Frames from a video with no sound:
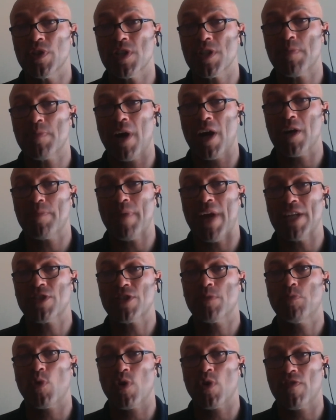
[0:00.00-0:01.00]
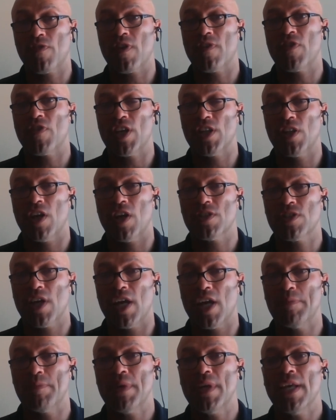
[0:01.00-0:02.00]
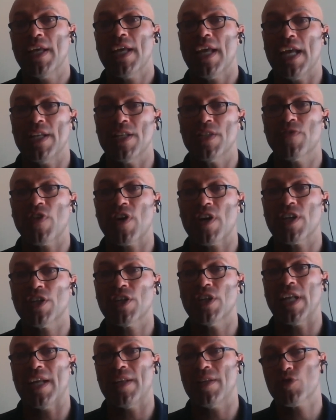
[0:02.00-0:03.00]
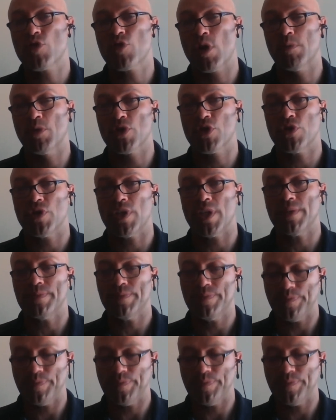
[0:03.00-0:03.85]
this Pirate Patch support for a very long time, and he's very good at troubleshooting.